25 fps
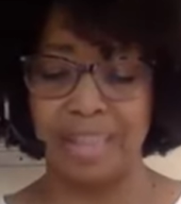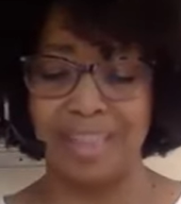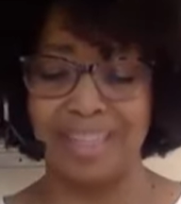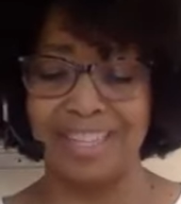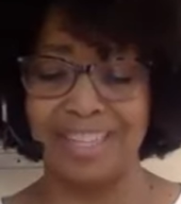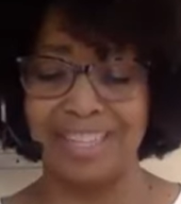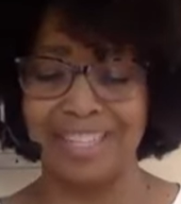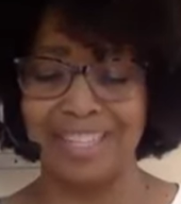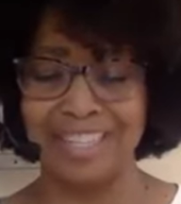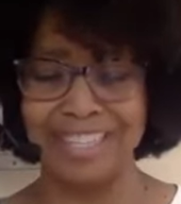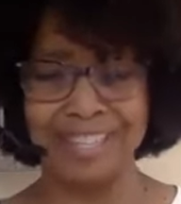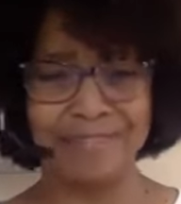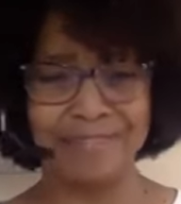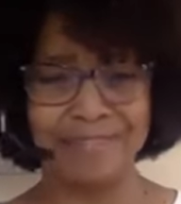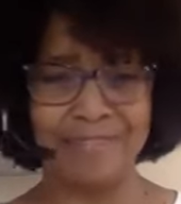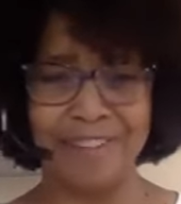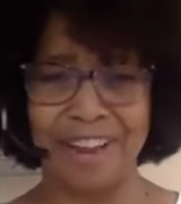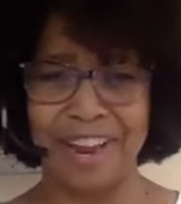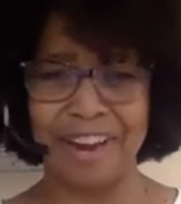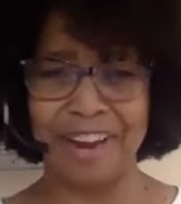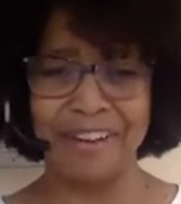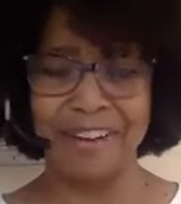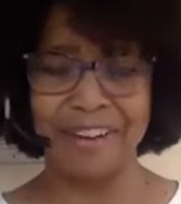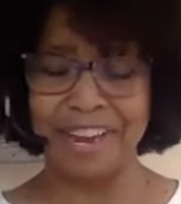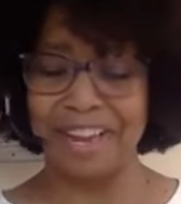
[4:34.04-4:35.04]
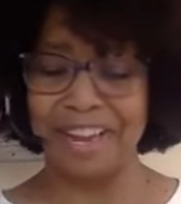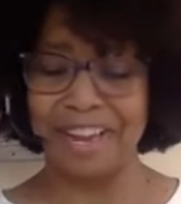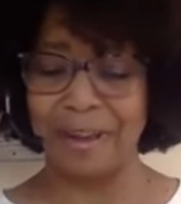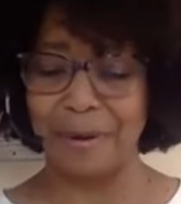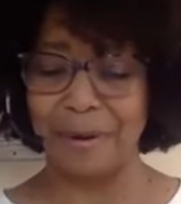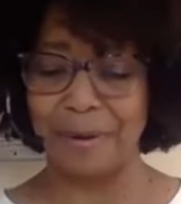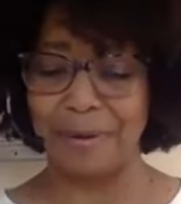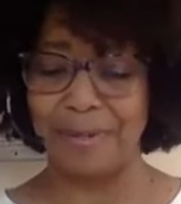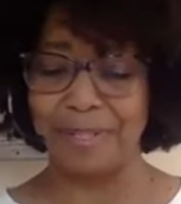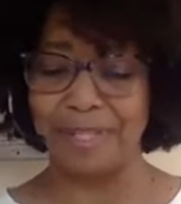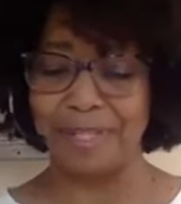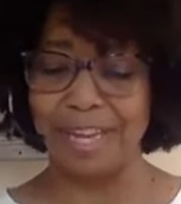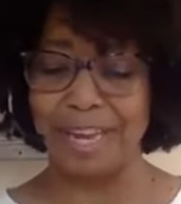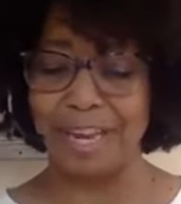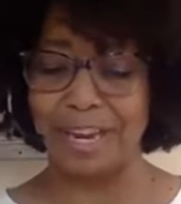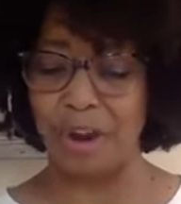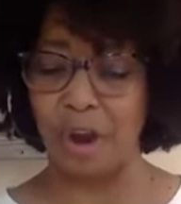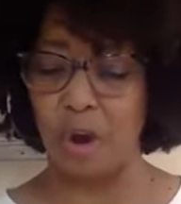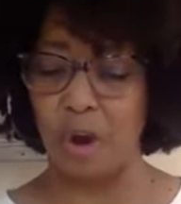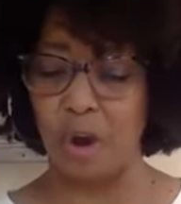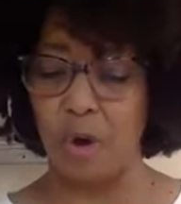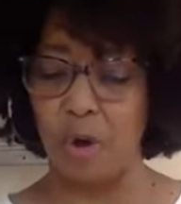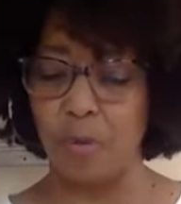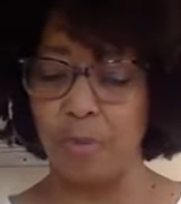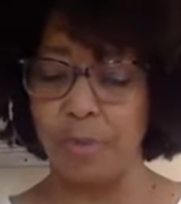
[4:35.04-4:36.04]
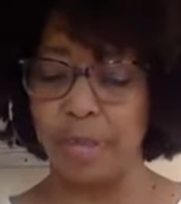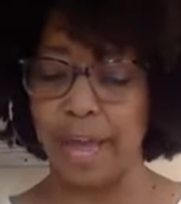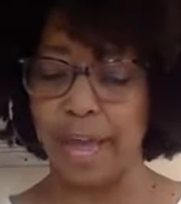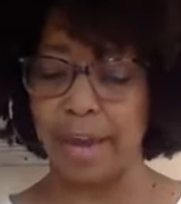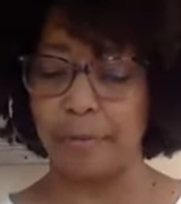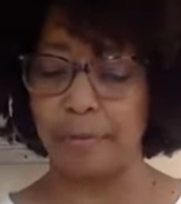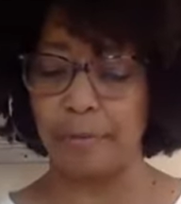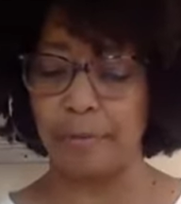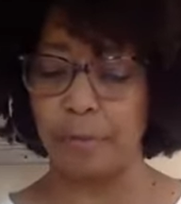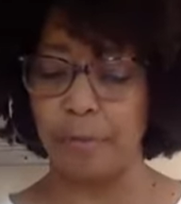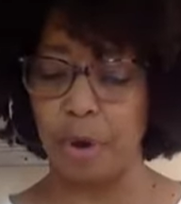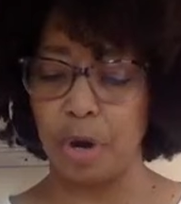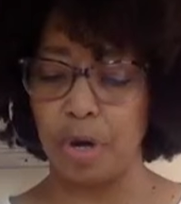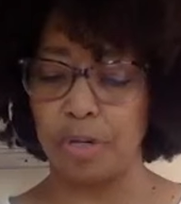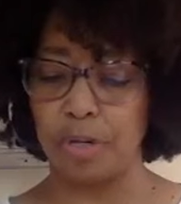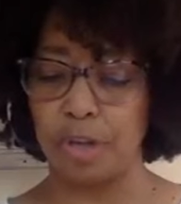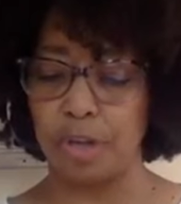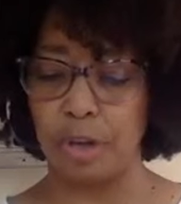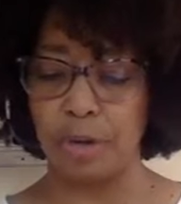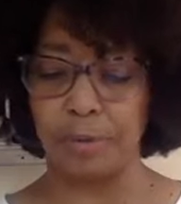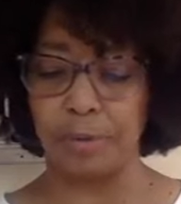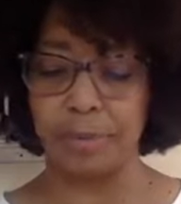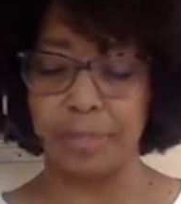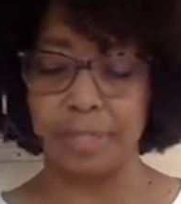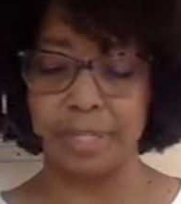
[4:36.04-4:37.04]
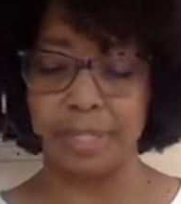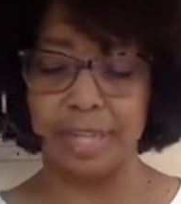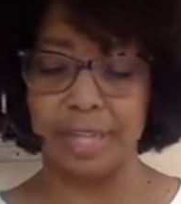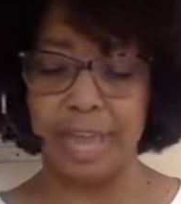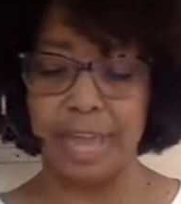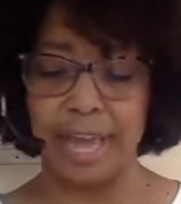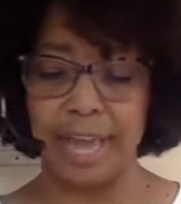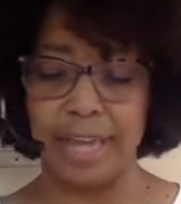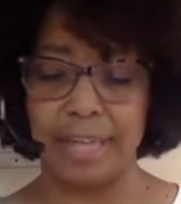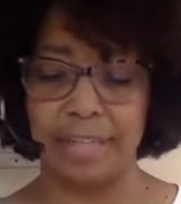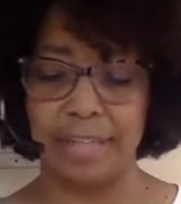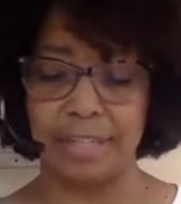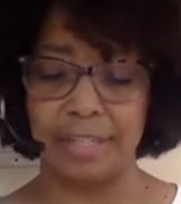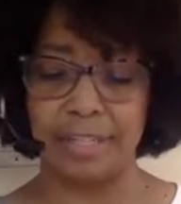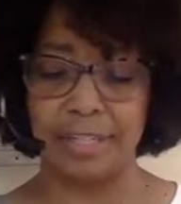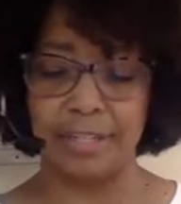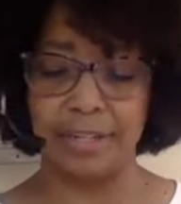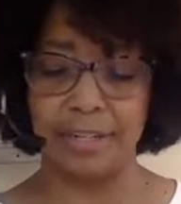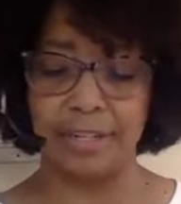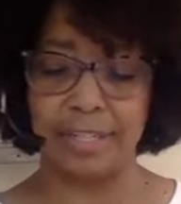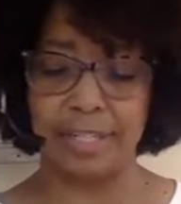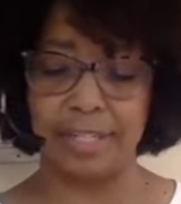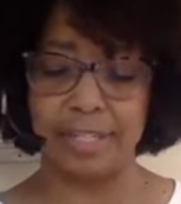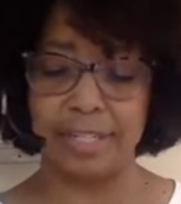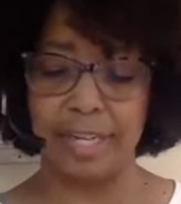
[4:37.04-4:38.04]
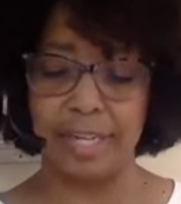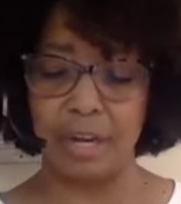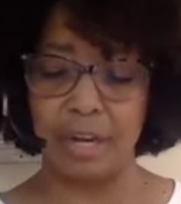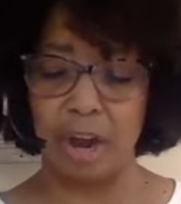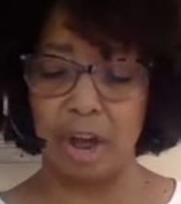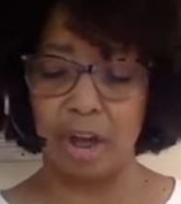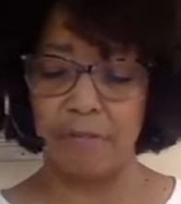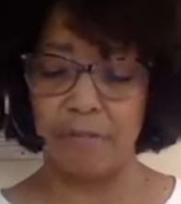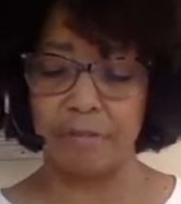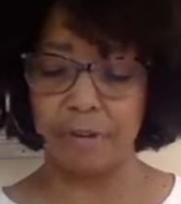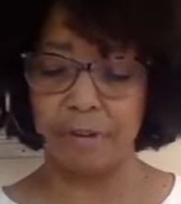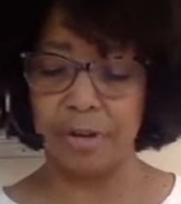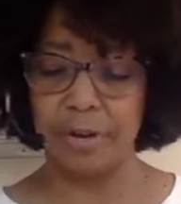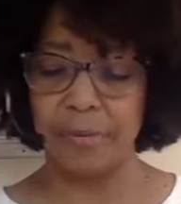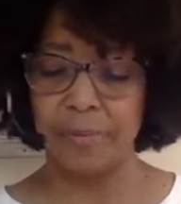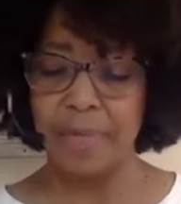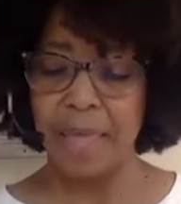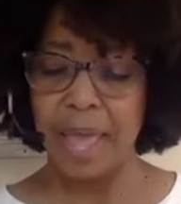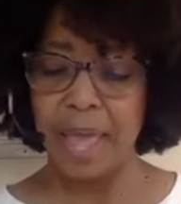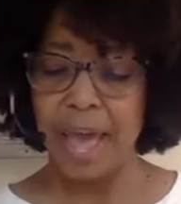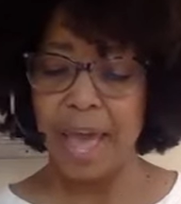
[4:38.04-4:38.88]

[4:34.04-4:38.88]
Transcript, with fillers: This is very cozy and homelike, remarked Aurelia as she took the seat offered.